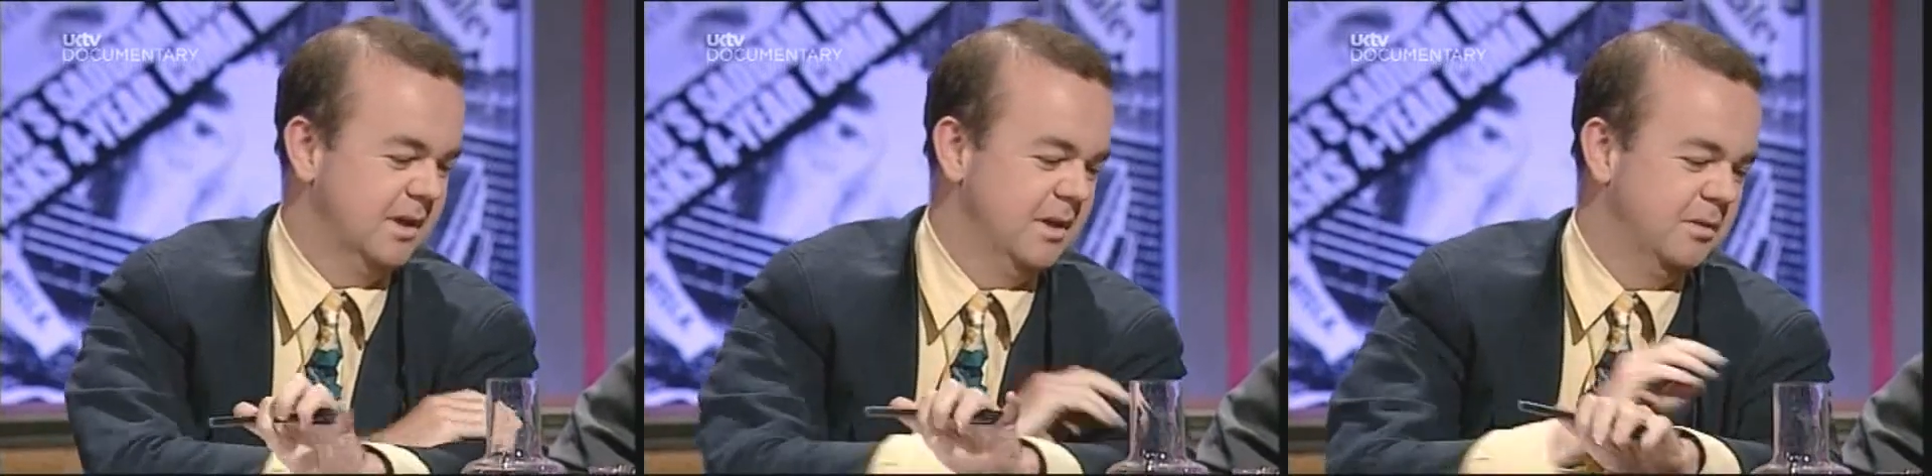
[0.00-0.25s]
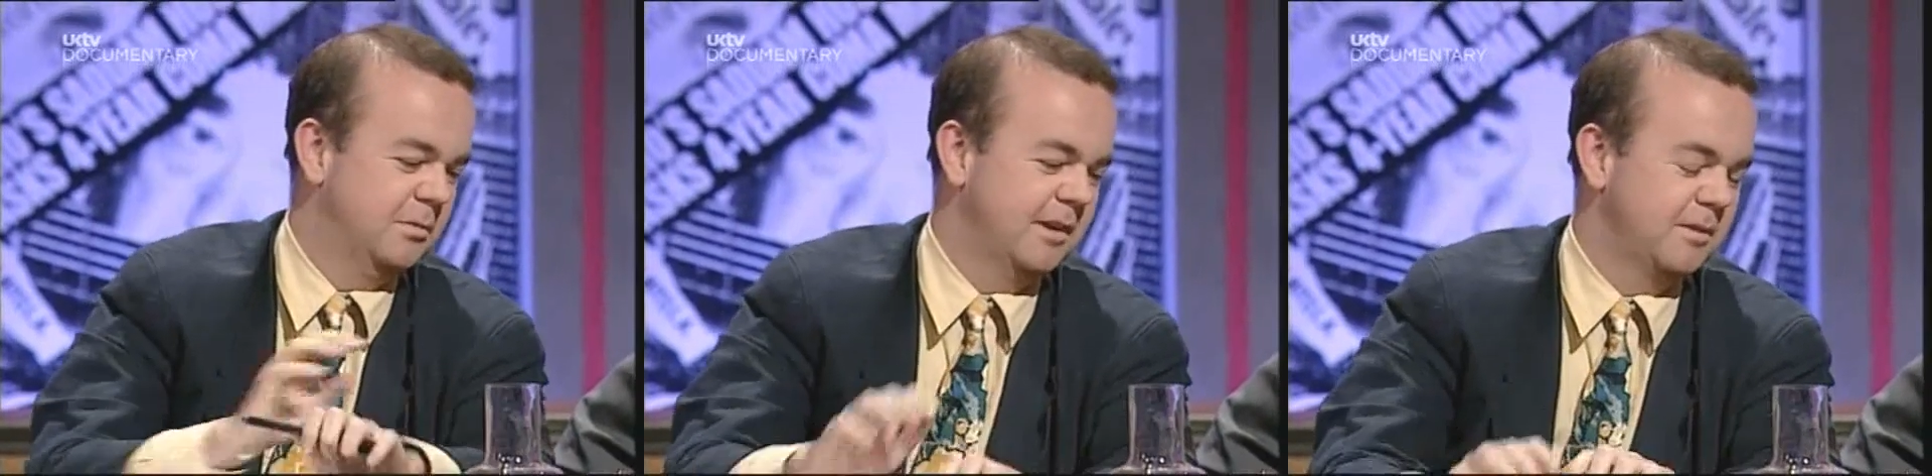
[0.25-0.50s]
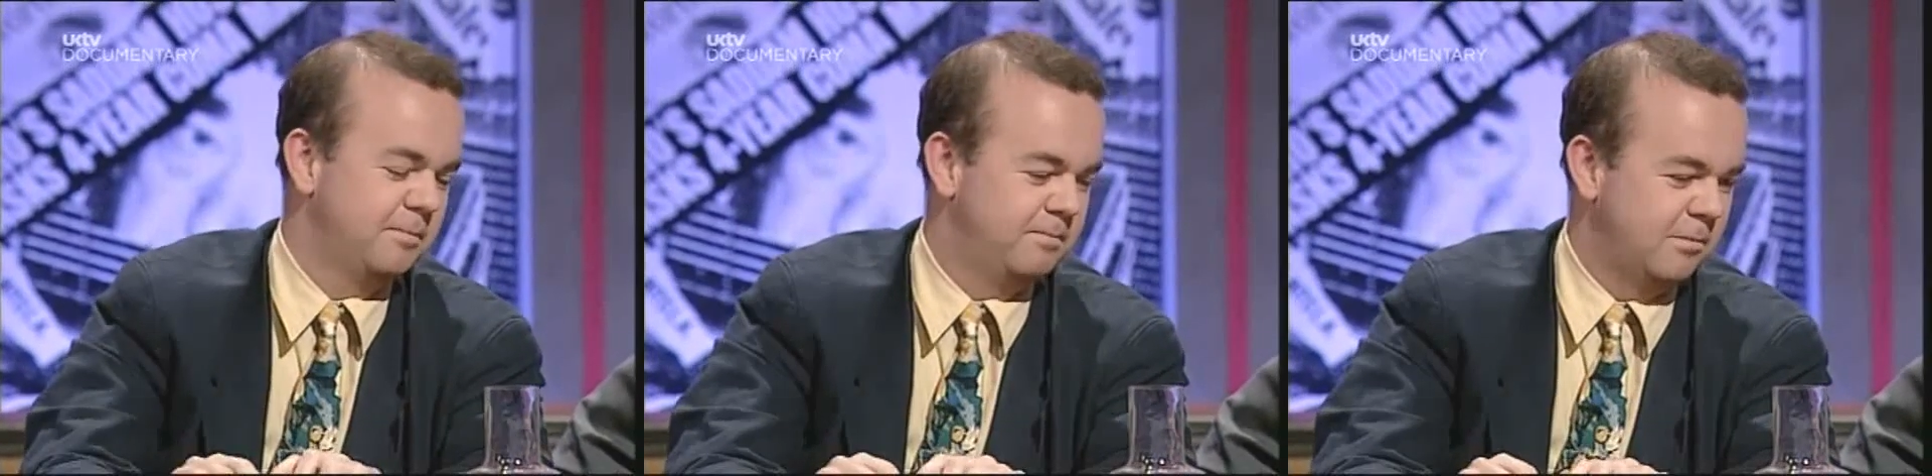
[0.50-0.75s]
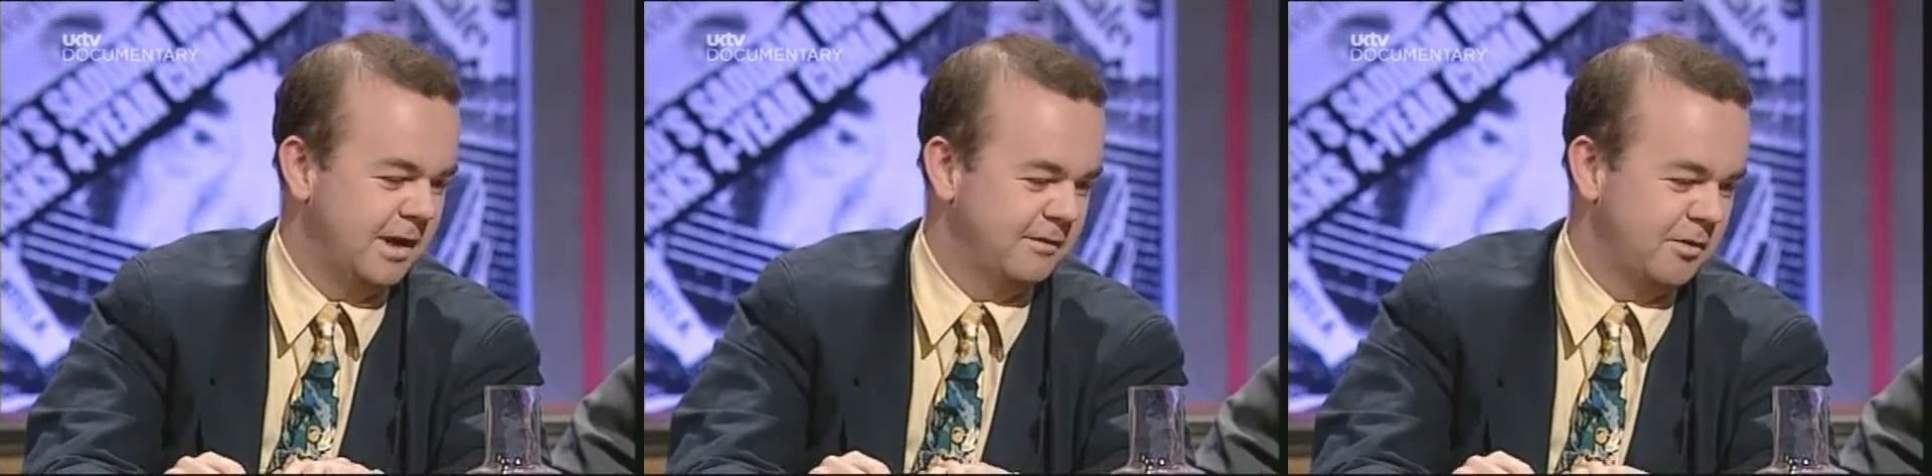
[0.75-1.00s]

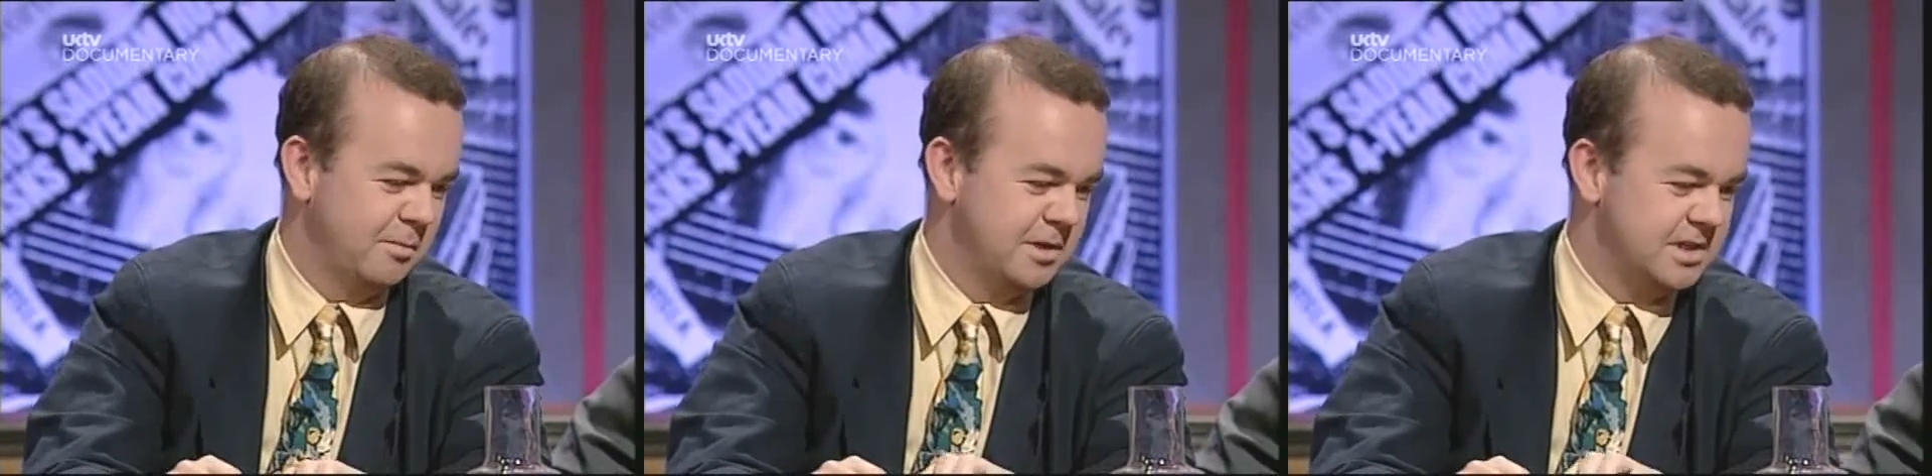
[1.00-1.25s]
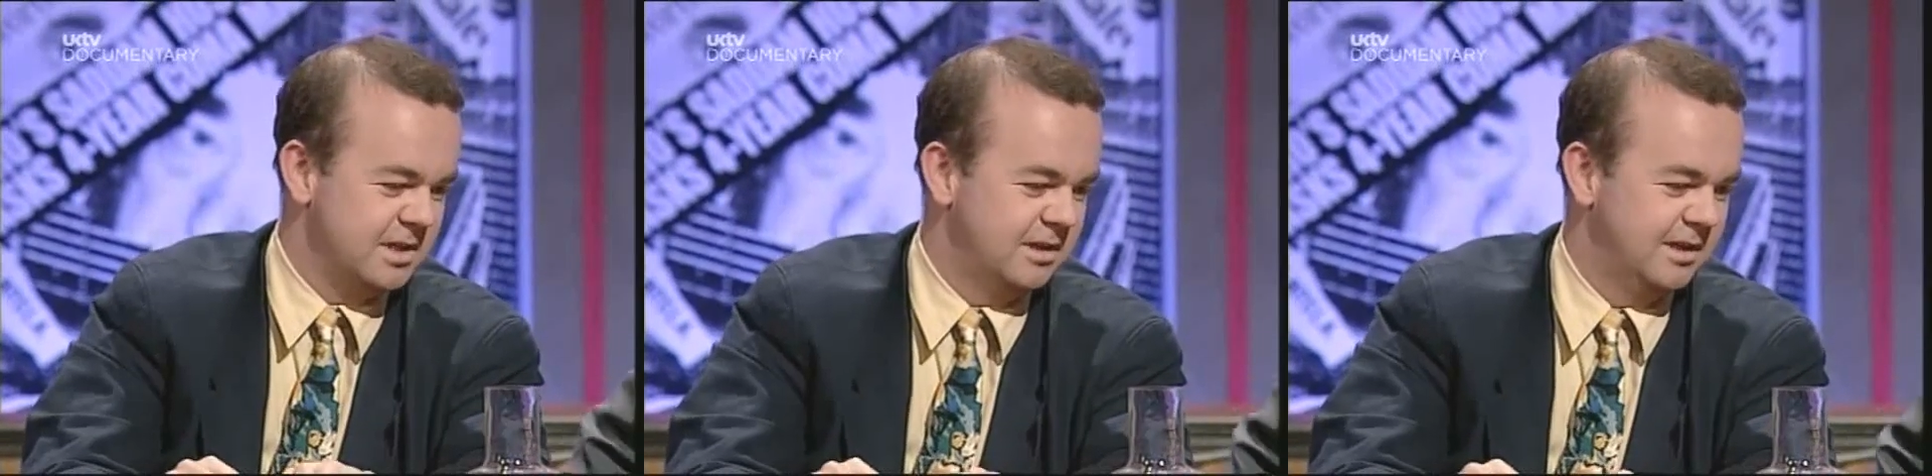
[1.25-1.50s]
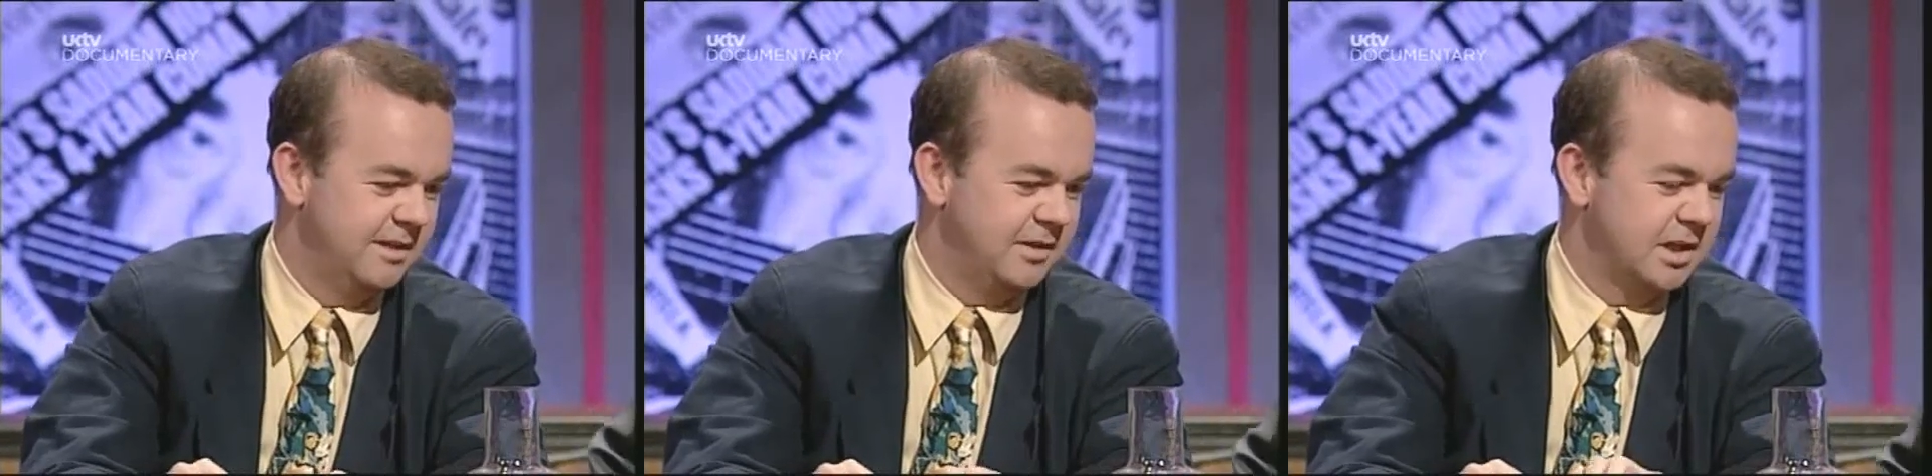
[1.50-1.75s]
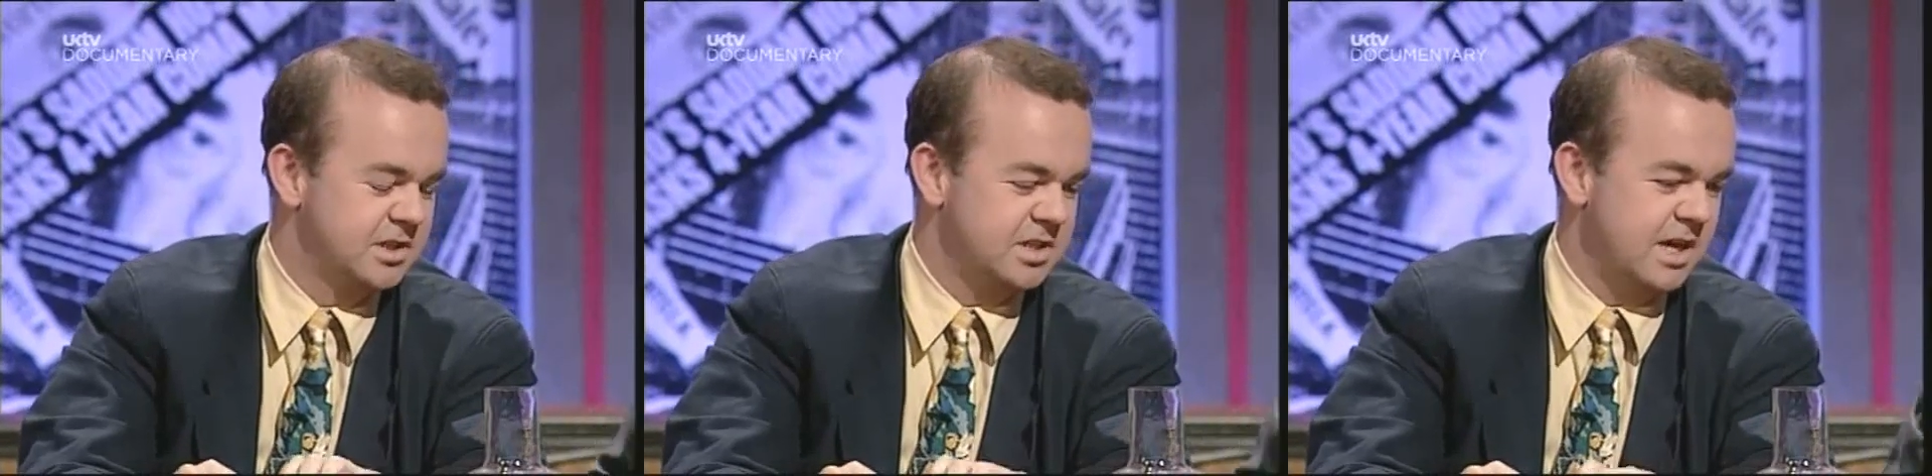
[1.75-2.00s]
One of them is a
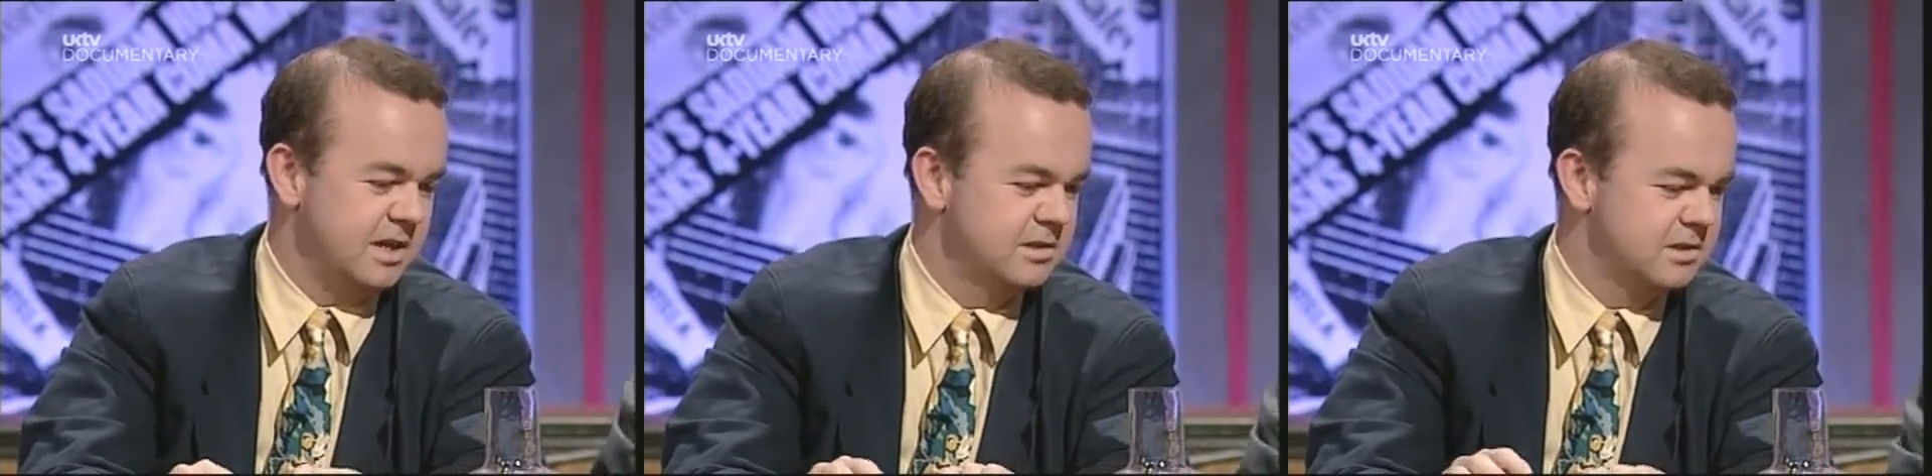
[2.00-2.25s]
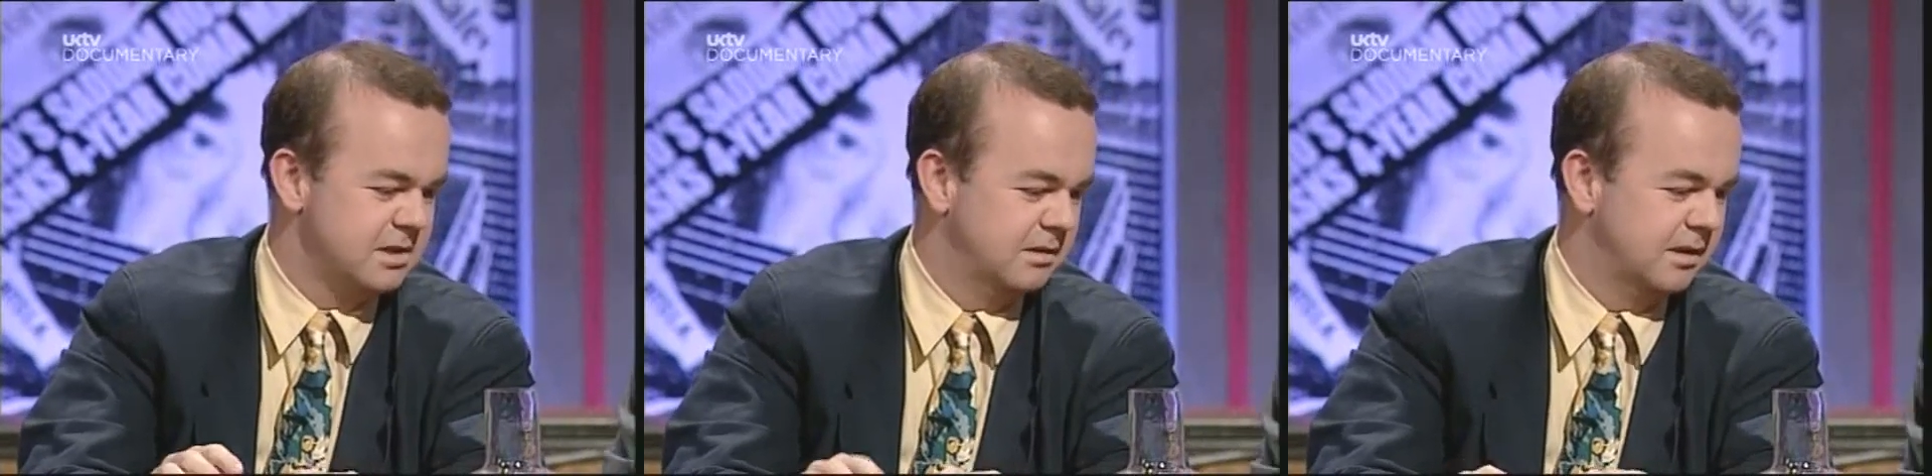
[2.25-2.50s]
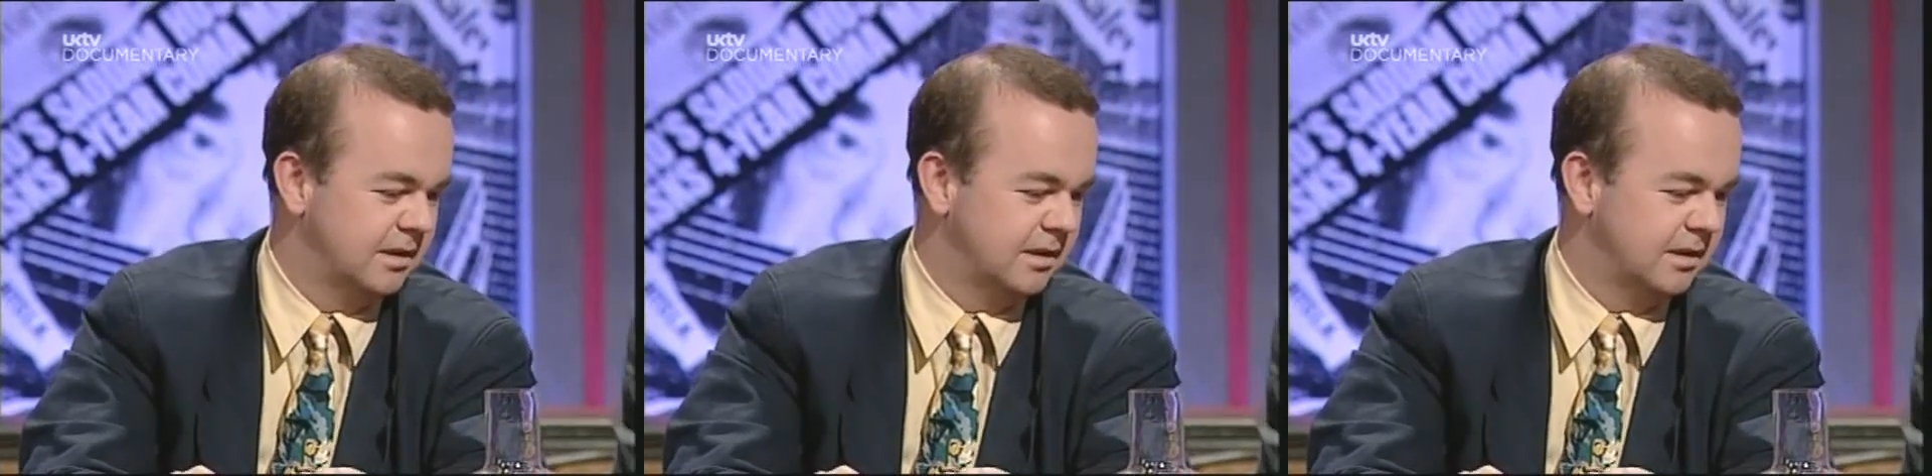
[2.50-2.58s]
living saint,